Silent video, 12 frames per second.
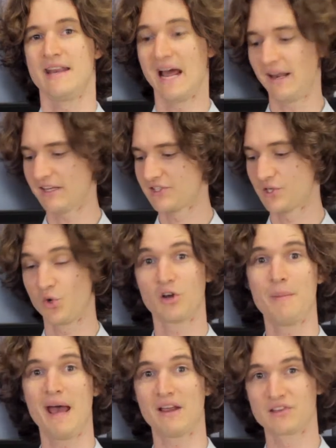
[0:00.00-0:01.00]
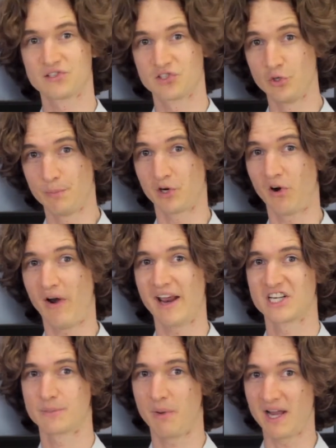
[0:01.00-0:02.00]
Now let's talk about
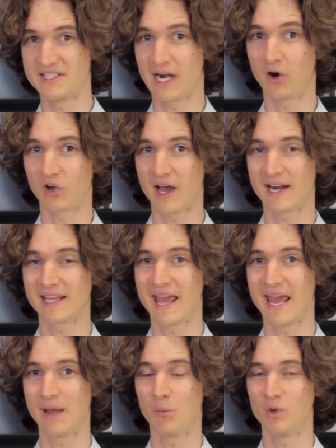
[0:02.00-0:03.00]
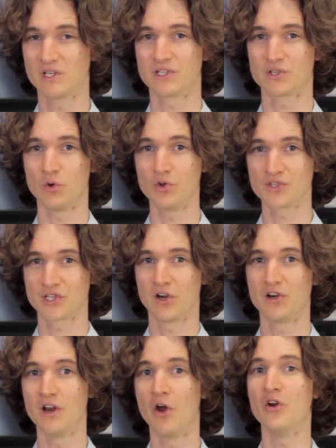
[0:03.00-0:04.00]
Supercrash by Darryl Cunningham, which is also
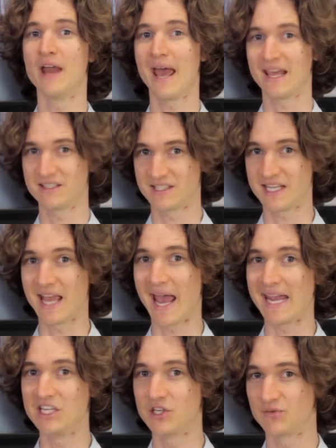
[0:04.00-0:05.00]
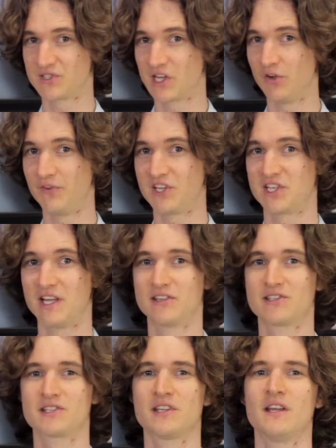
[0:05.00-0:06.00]
known as the Age of
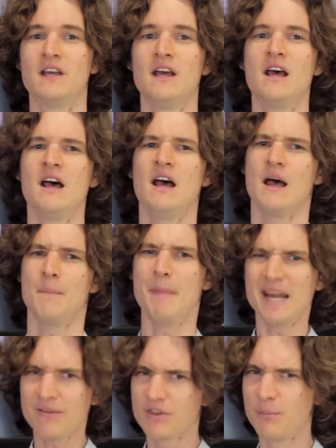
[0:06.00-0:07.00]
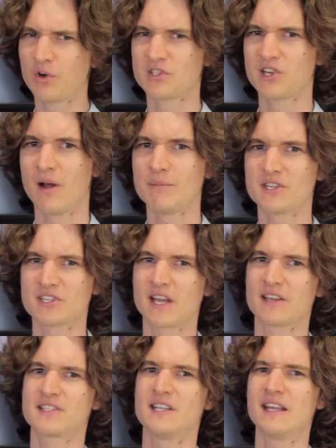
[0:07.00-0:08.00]
Selfishness. Many of the books that I'm
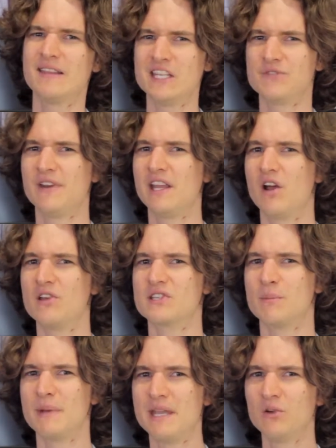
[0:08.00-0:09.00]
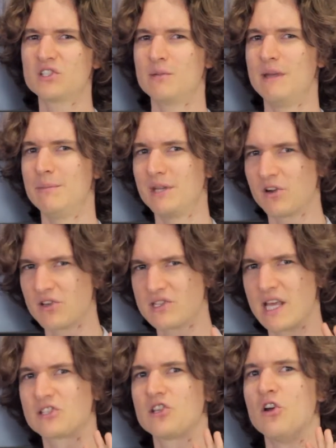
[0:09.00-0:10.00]
discussing in these videos appeal to me because
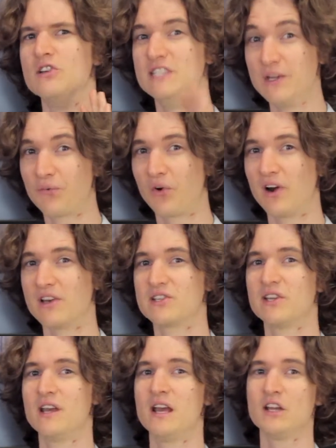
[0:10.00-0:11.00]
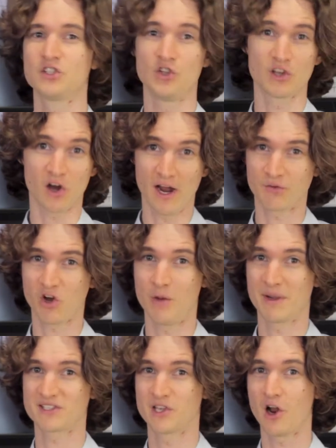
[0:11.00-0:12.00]
they're so different to the kind of
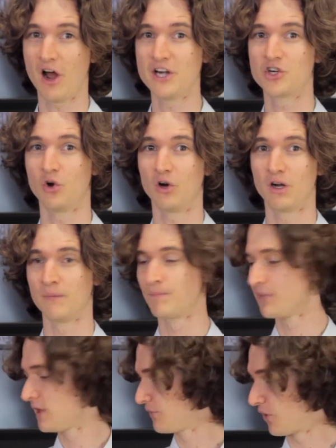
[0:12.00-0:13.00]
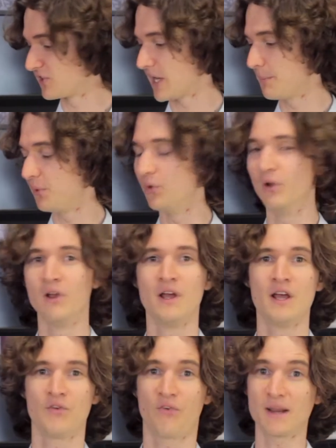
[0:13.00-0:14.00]
comics that I draw. For example,
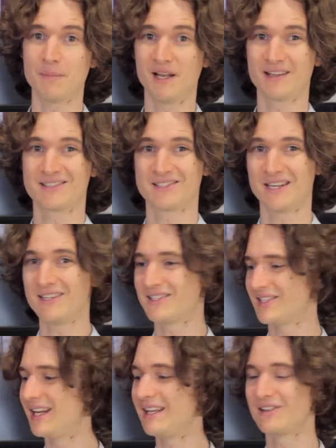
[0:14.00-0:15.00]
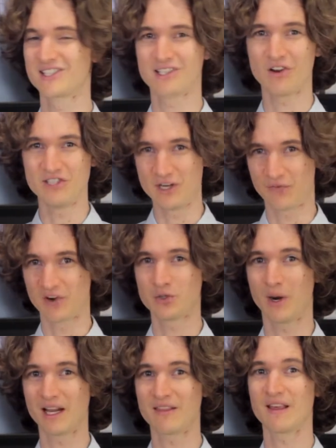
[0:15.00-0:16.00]
Frank Miller's Sin City is so different
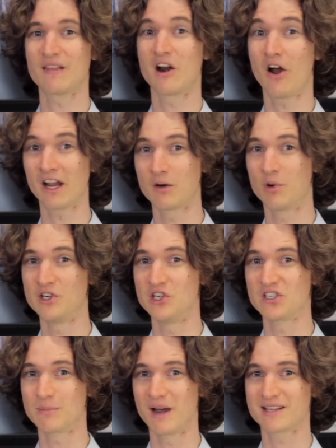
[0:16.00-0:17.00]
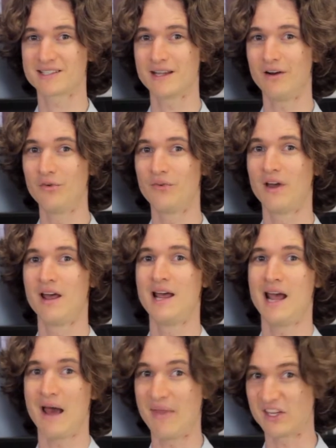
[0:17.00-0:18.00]
to anything that I could produce myself,
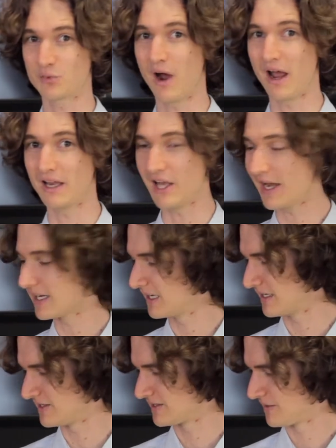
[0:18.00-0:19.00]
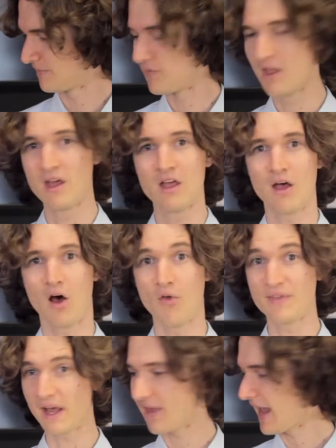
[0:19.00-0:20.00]
and that's why I like it. On
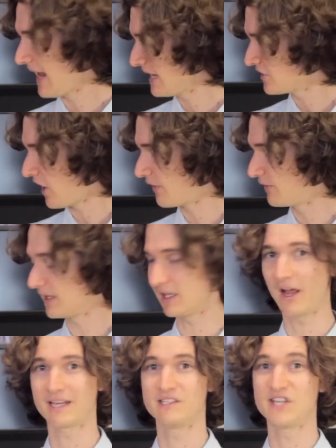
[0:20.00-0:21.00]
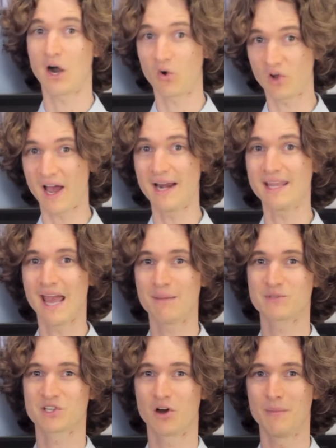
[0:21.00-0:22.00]
the other hand, I really like Darryl
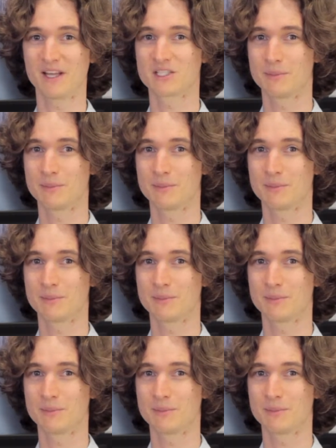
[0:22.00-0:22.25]
Cunningham's comics